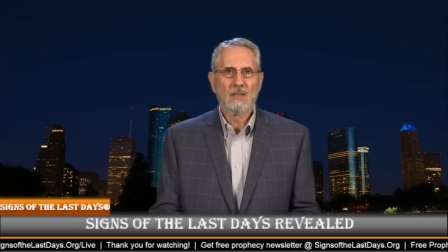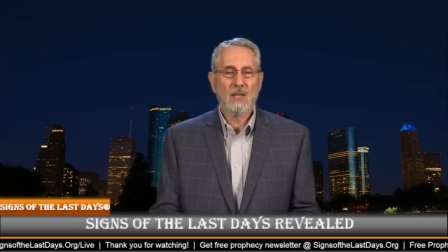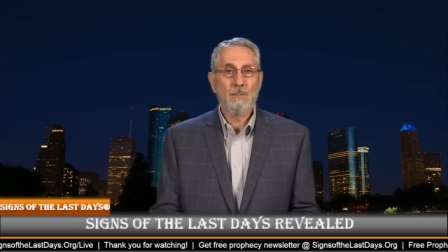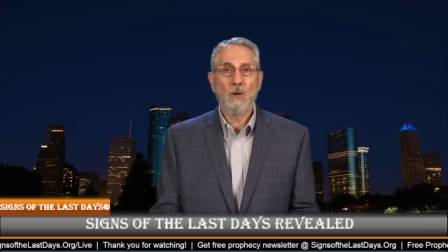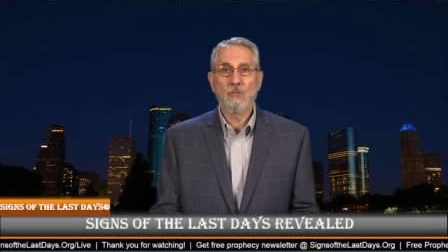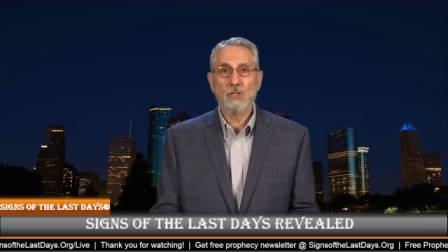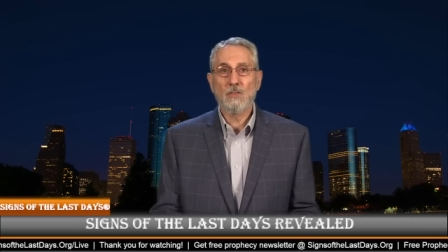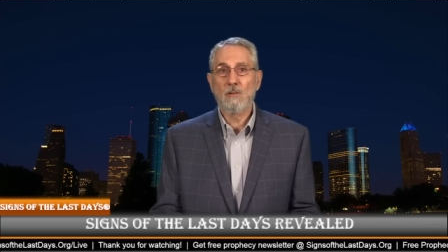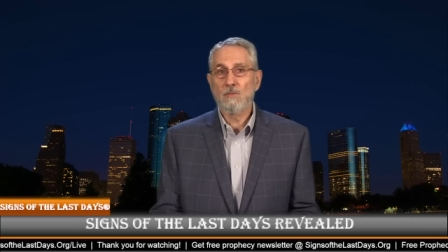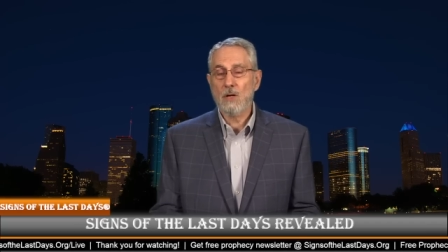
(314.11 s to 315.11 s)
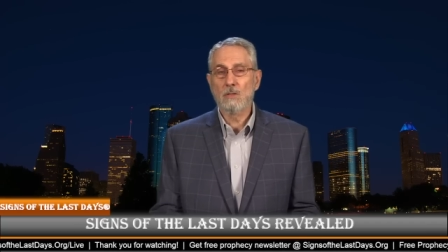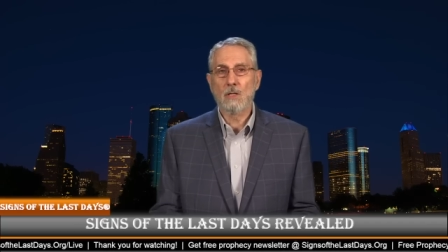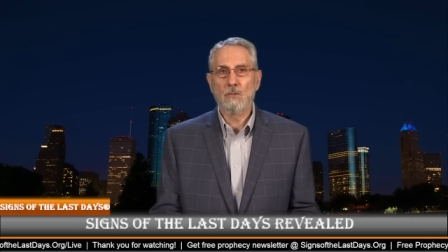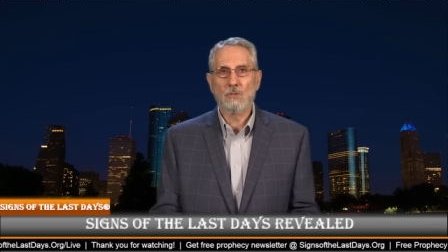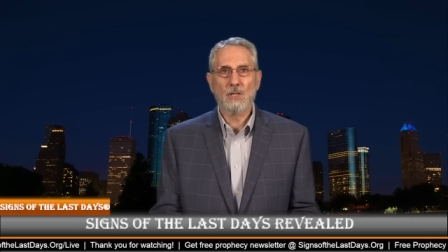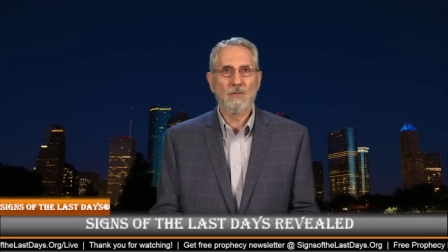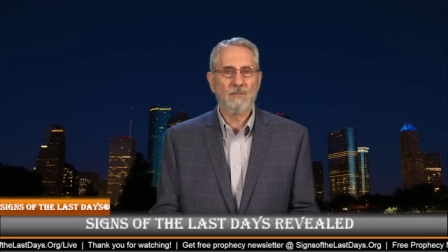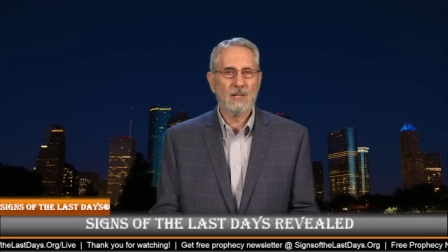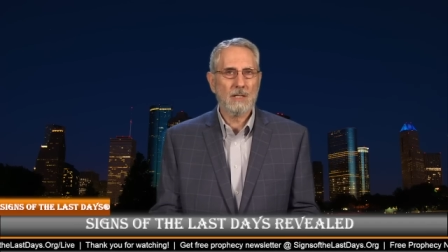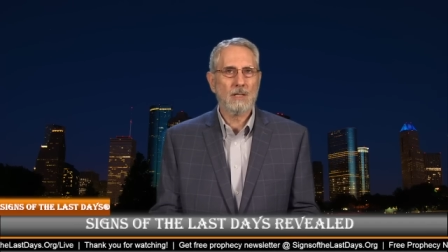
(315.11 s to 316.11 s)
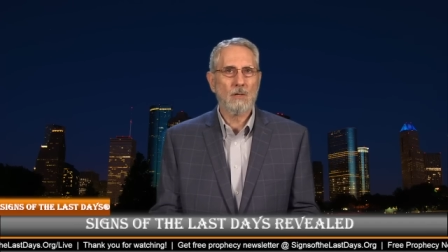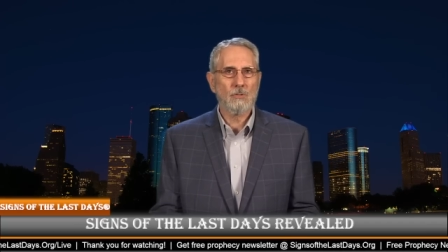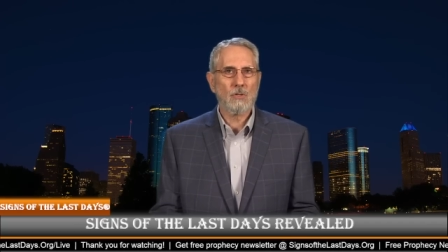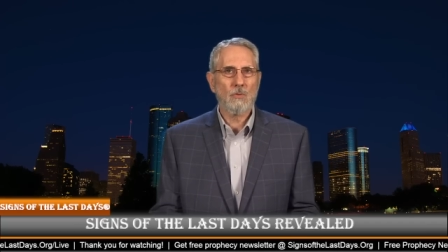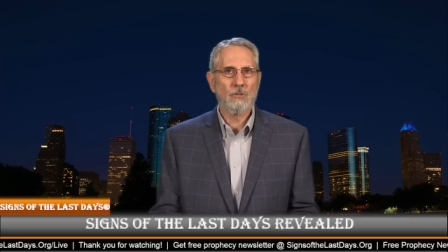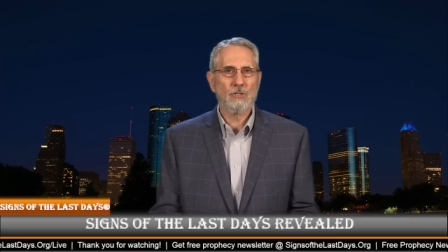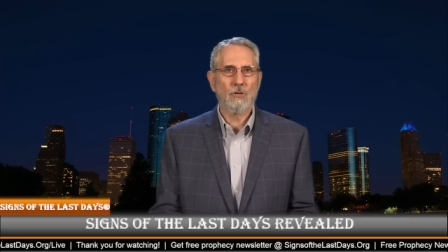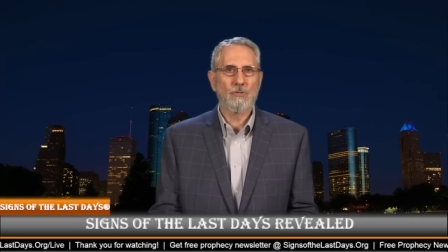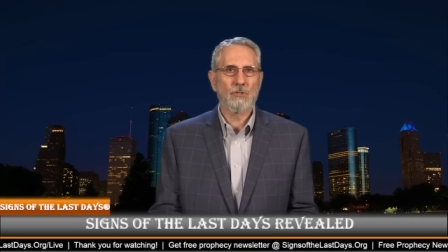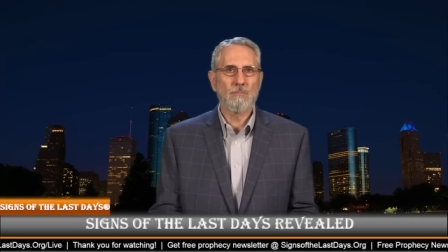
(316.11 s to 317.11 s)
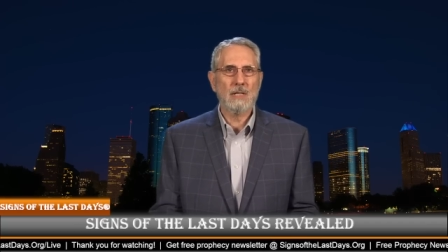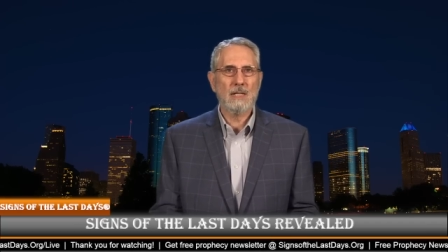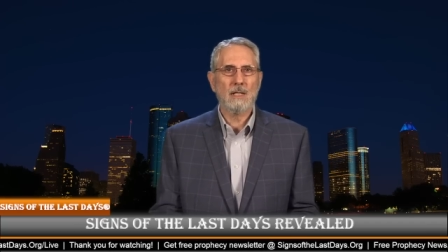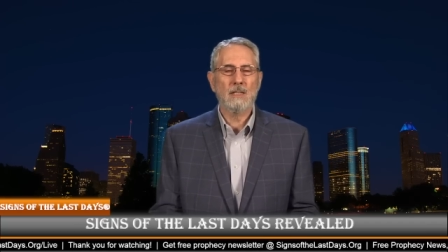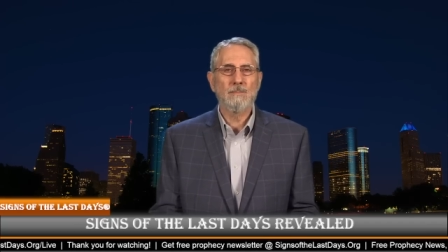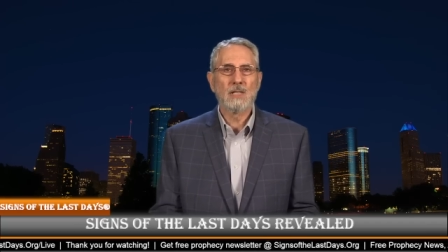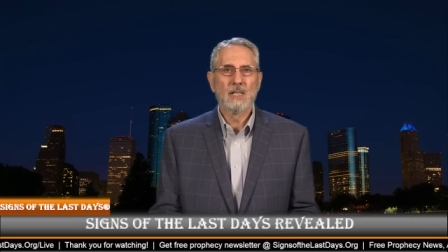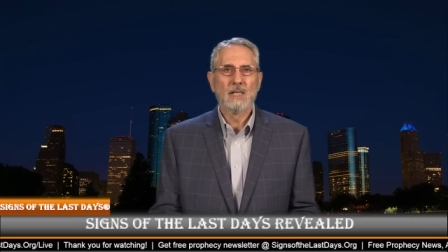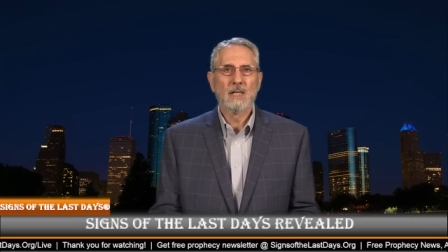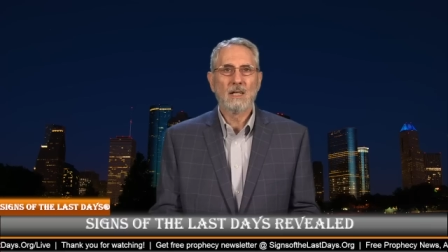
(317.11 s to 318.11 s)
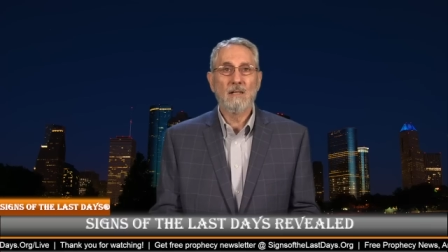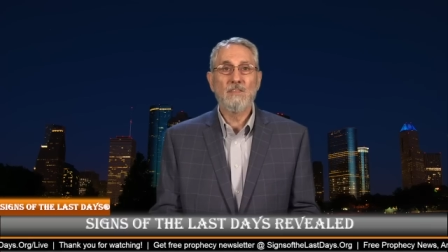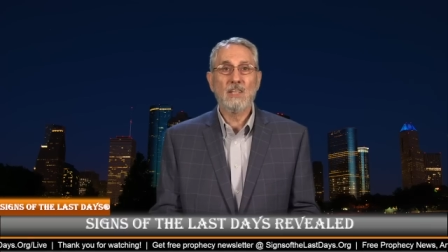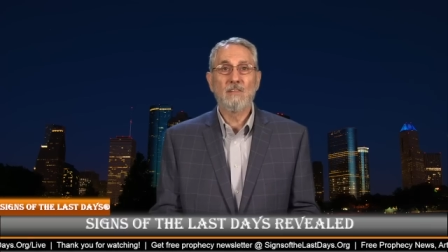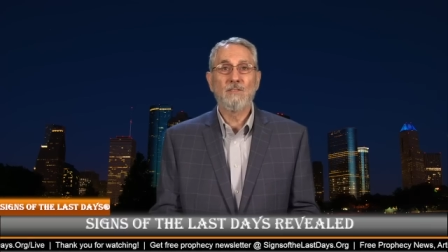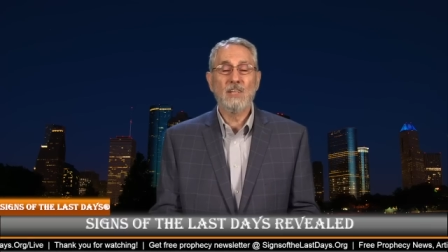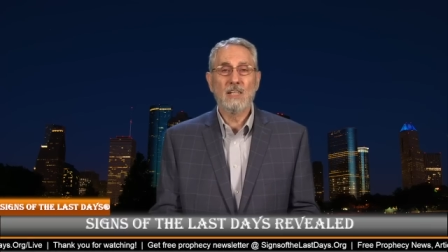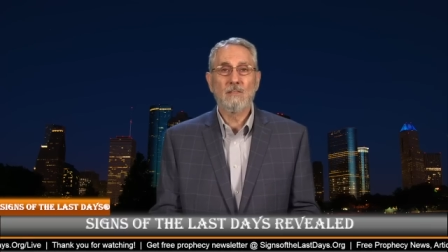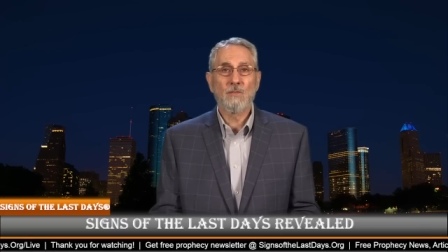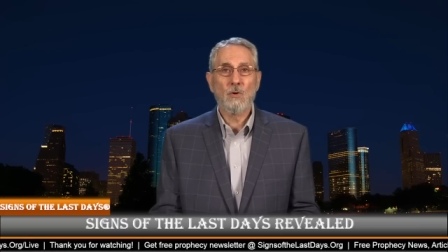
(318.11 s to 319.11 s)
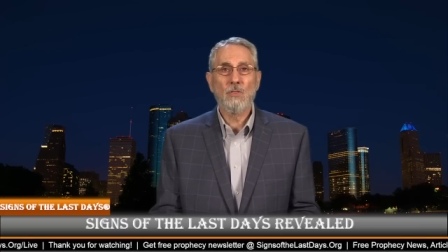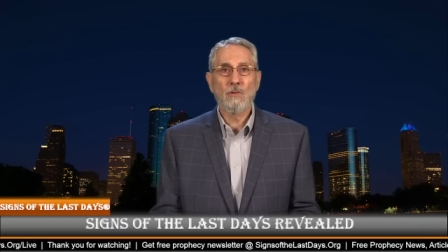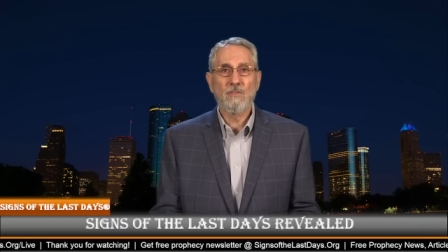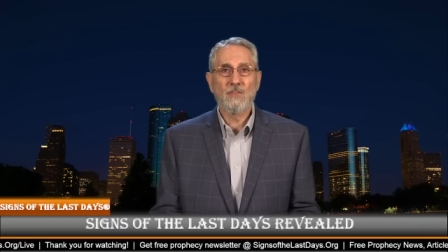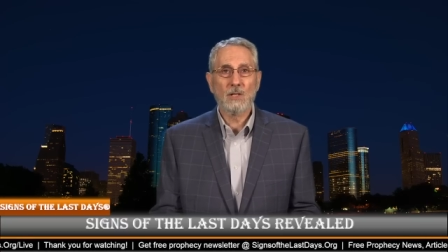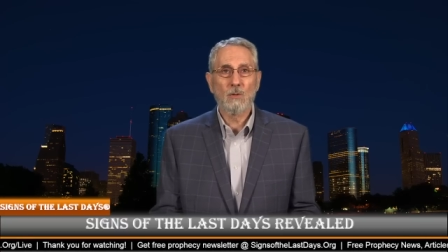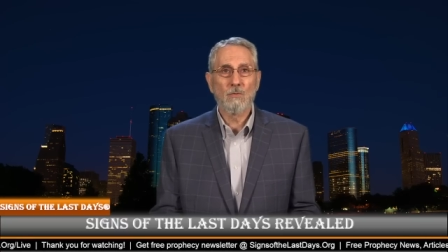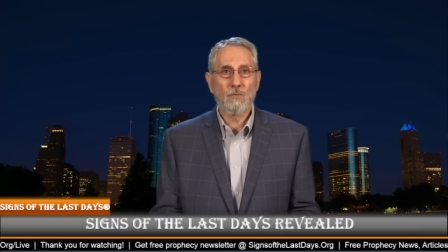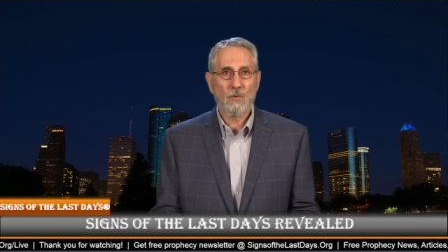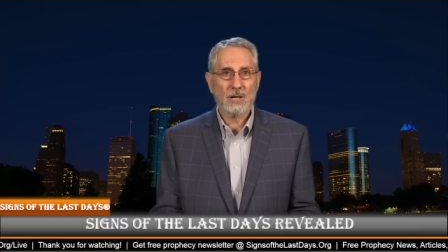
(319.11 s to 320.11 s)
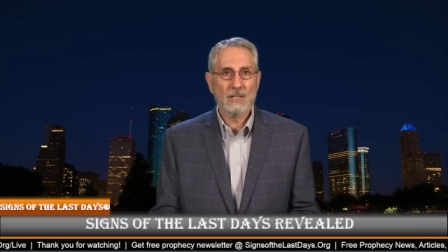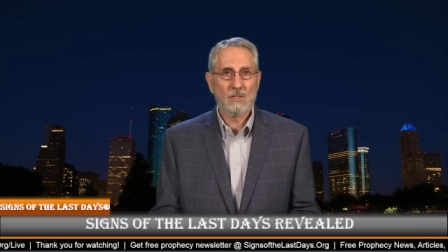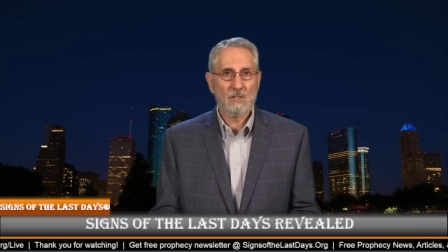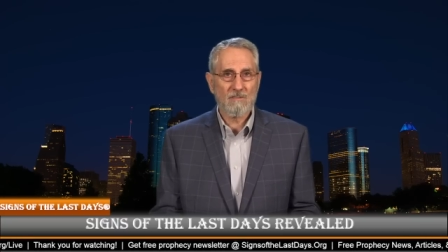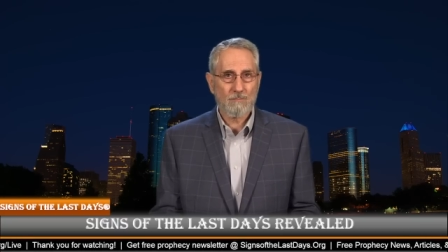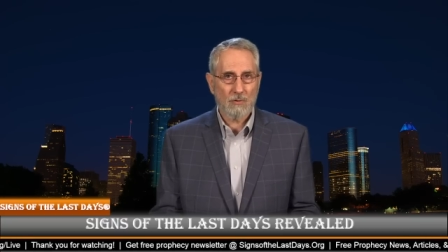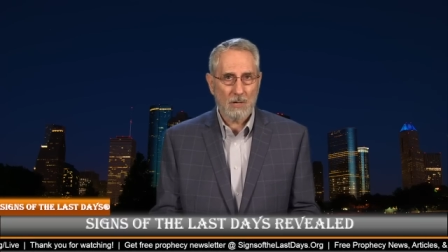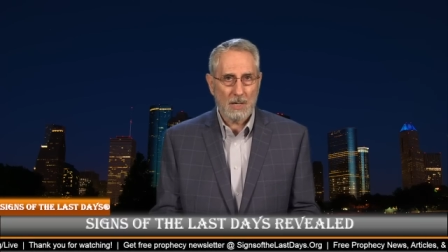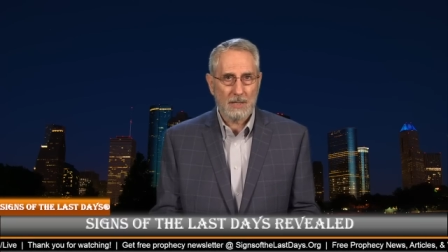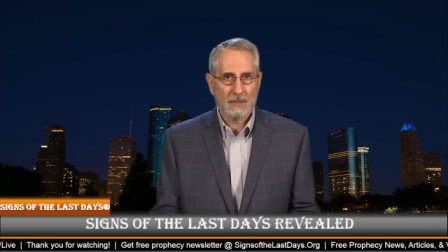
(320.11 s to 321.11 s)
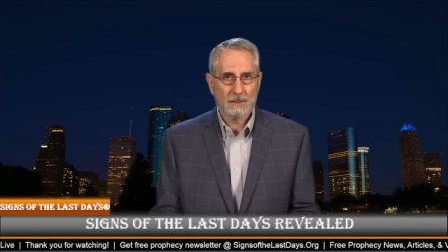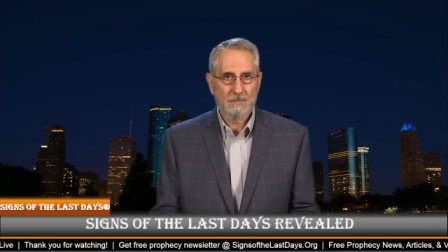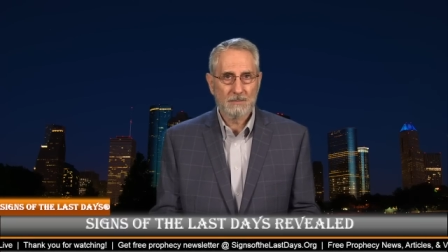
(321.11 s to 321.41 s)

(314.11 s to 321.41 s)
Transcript: they posted their photos and their videos on their social media of the event for their fellow friends of pride.